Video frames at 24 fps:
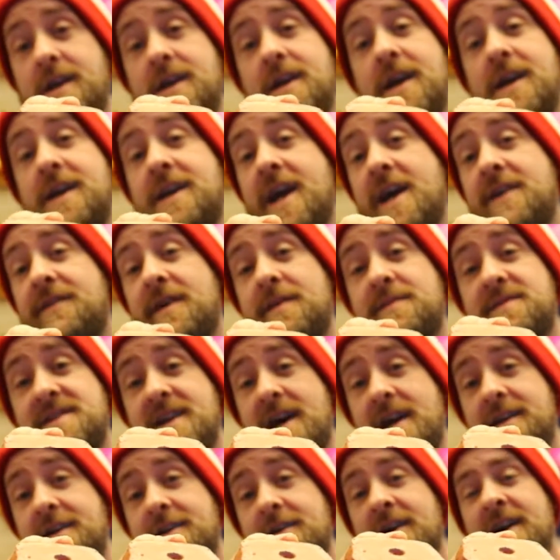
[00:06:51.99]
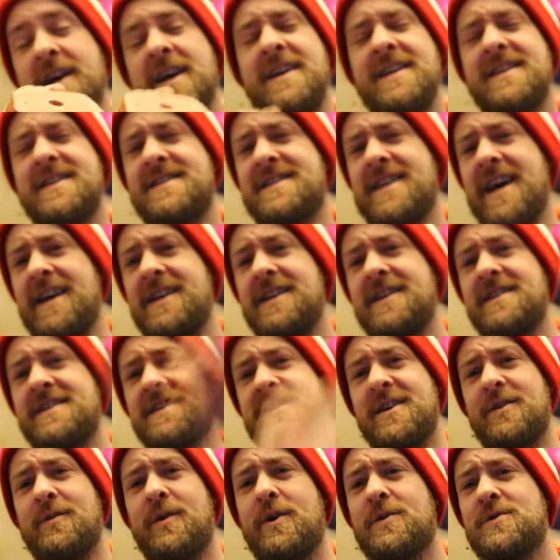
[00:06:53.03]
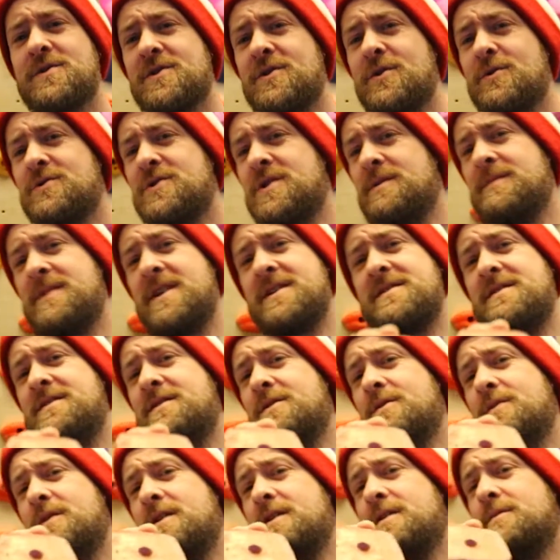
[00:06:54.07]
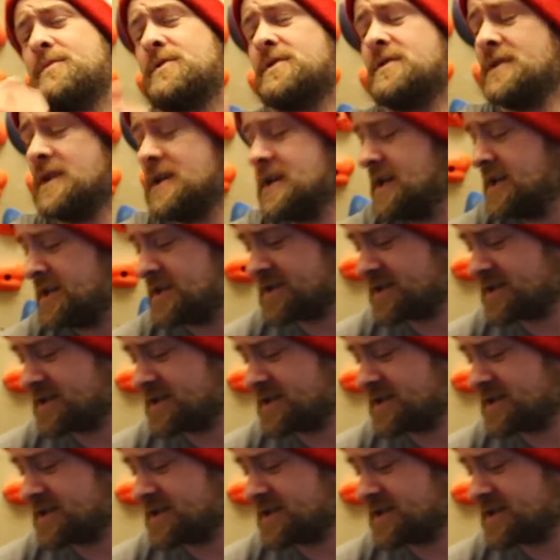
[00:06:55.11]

He gave up sanding. Sanding's so old school, Jim doesn't do it anymore. He's